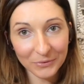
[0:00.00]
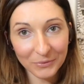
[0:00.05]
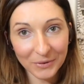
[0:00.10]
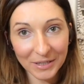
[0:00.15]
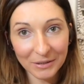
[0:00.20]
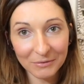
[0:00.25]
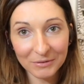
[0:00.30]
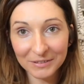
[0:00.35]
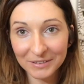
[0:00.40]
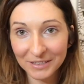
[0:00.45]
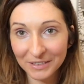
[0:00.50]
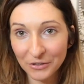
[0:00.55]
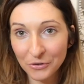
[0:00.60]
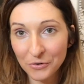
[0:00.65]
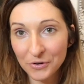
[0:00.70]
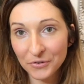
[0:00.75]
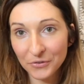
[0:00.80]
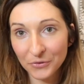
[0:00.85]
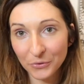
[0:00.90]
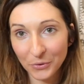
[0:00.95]
well within
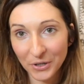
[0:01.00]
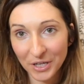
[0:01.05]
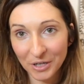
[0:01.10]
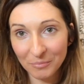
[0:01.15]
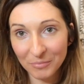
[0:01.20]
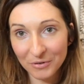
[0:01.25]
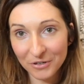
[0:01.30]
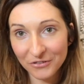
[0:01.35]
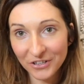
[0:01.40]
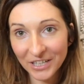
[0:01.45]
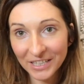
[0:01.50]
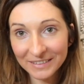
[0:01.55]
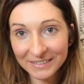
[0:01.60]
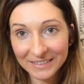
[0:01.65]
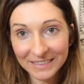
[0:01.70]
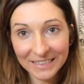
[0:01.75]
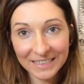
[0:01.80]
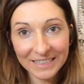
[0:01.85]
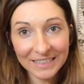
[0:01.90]
your sewing projects.